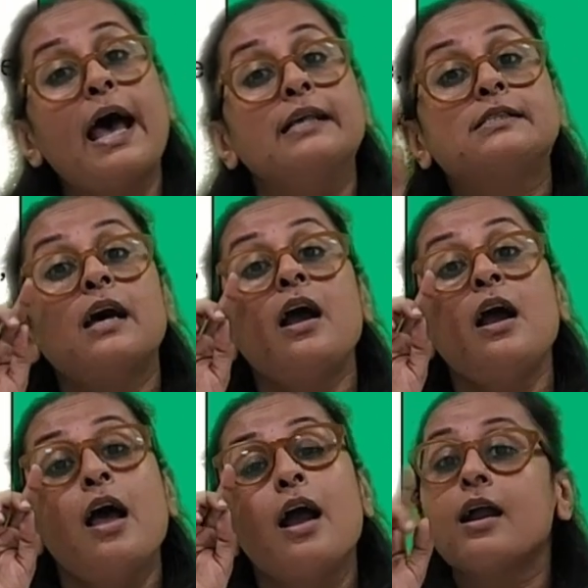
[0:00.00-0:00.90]
as a
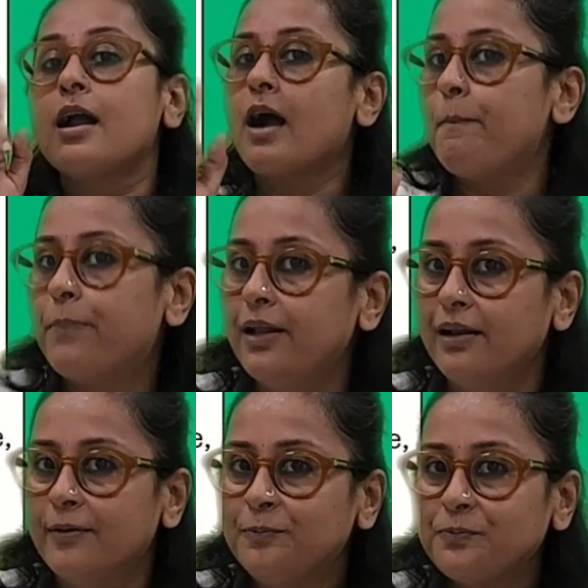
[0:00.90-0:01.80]
couple.
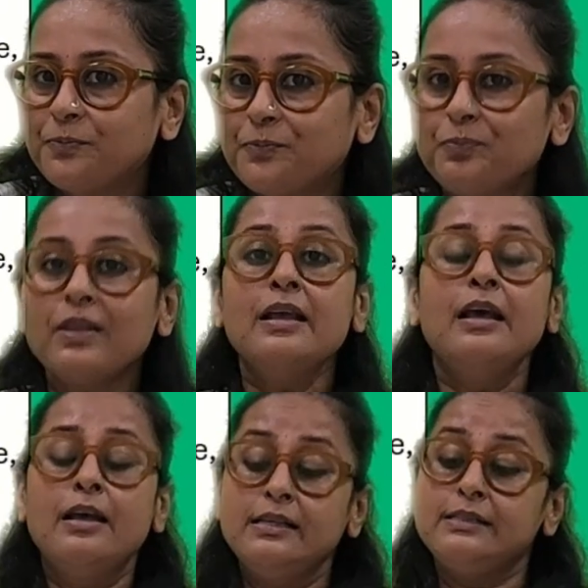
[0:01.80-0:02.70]

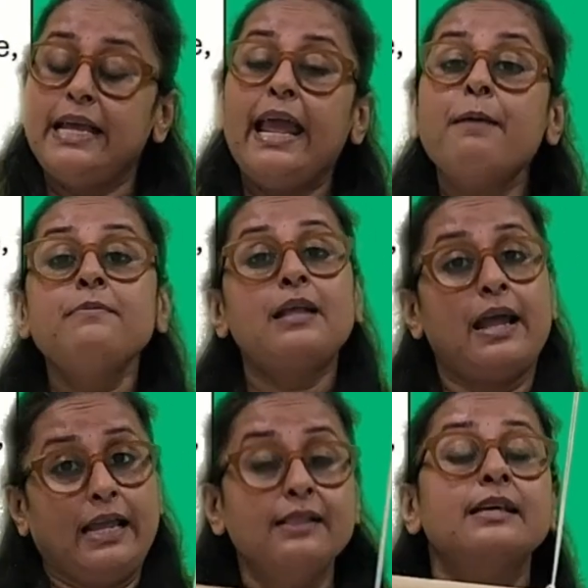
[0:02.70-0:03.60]

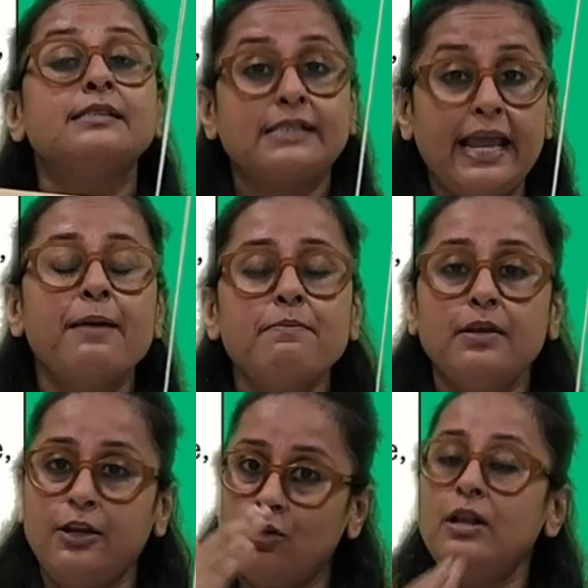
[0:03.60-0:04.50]
In the same
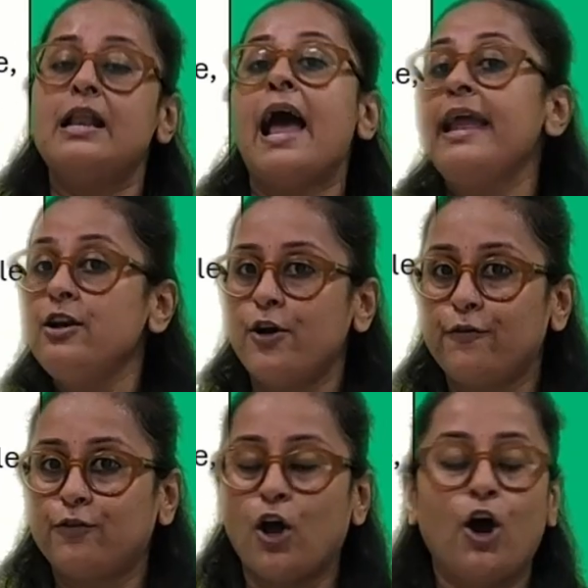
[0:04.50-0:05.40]
line
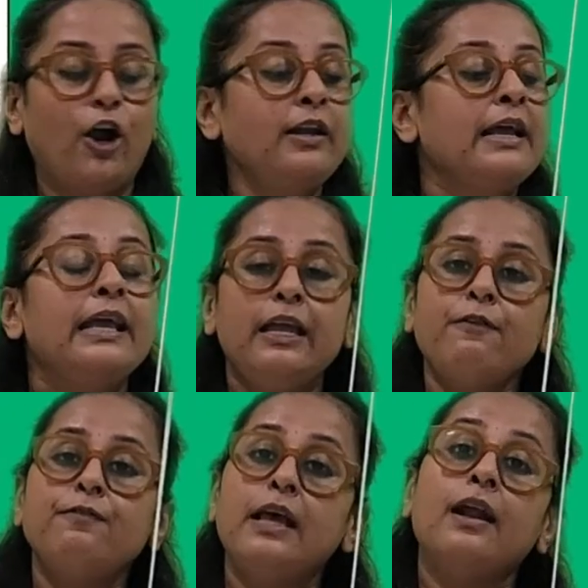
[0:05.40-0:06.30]
of thought,
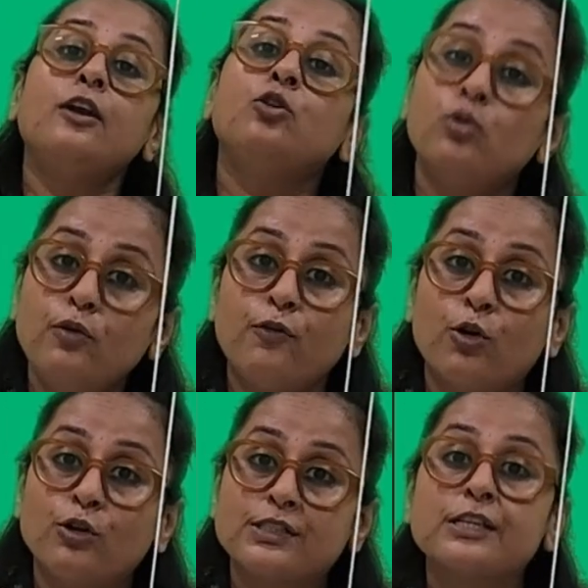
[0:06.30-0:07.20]
if there are two
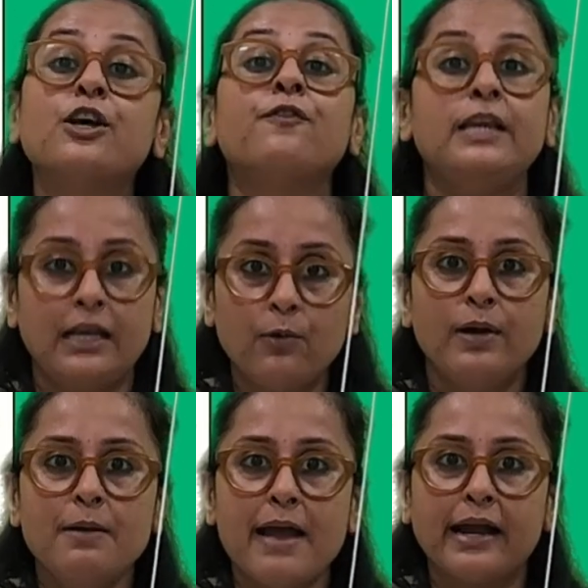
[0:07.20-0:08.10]
forces of
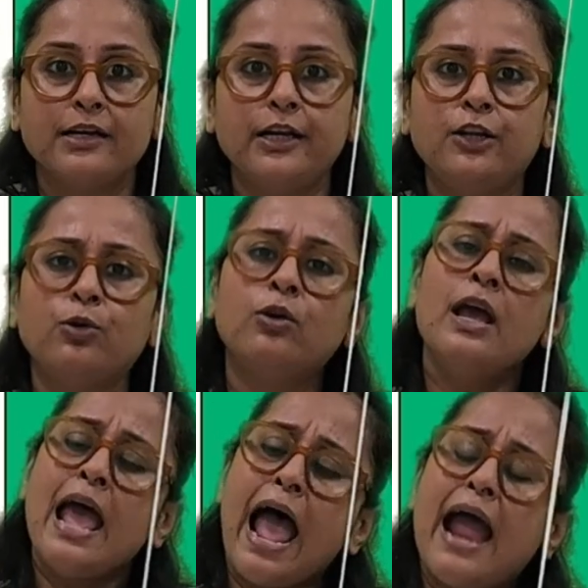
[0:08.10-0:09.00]
equal magnitude
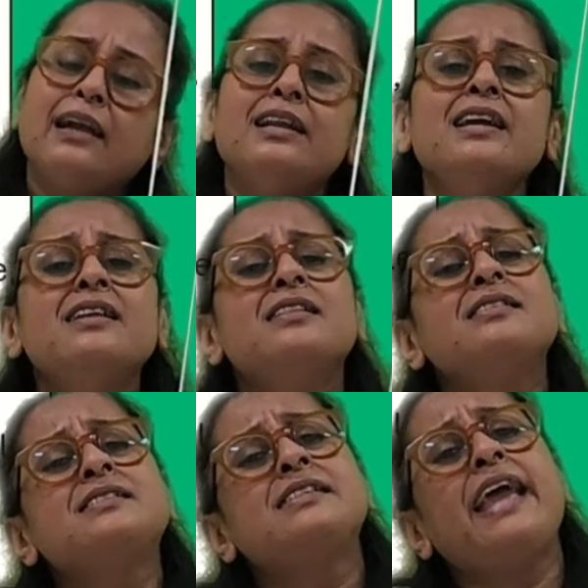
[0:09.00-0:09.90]
acting in the
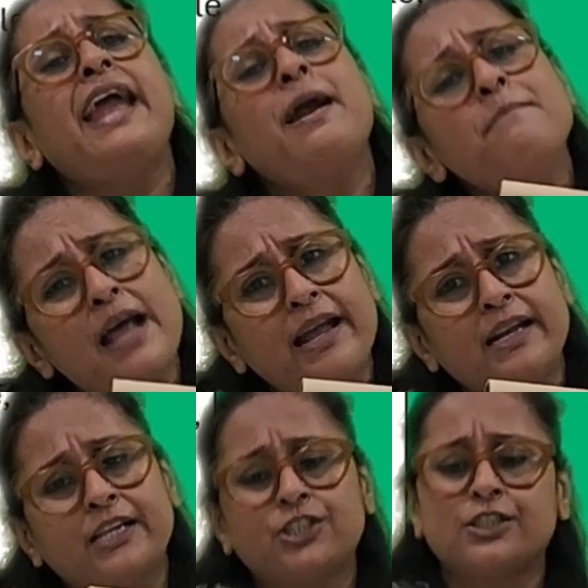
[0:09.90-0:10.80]
same
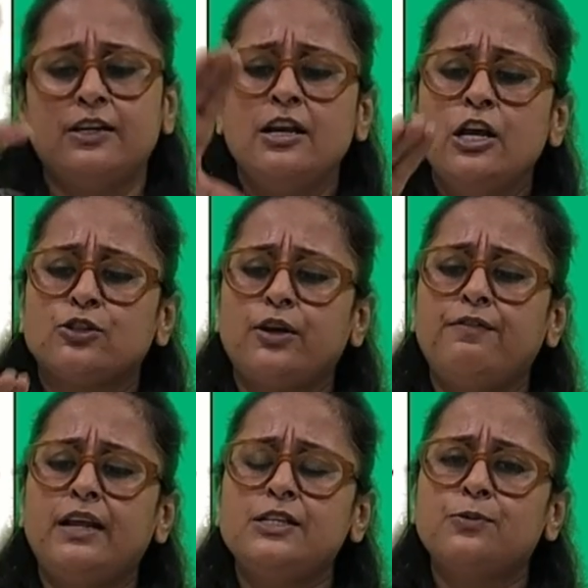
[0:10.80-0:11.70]
direction, so if
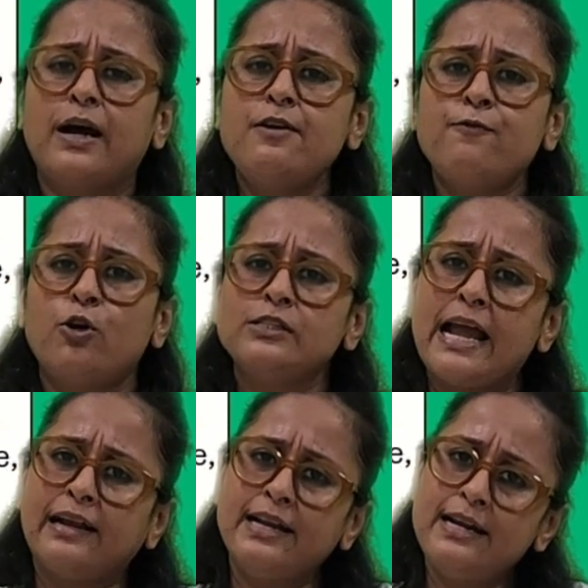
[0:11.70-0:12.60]
there is one force
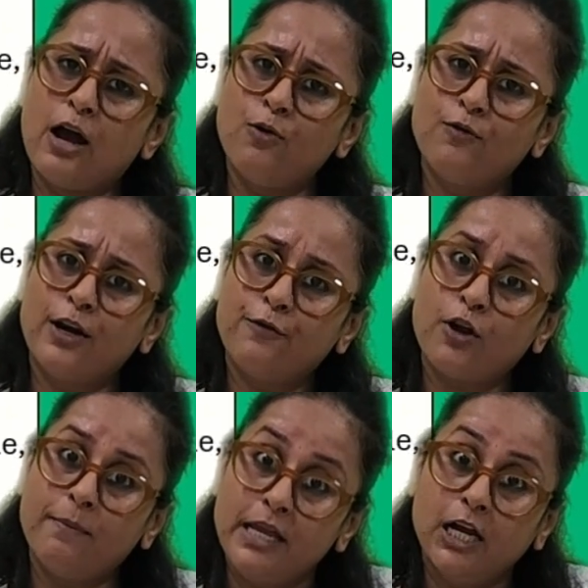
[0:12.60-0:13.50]
acting downward
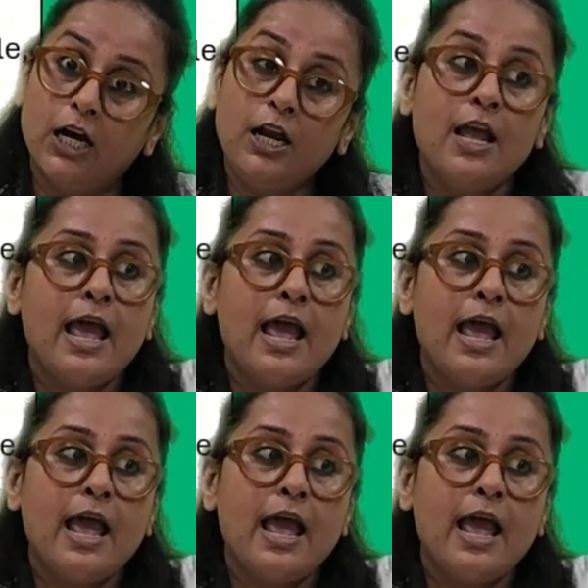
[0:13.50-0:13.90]
from here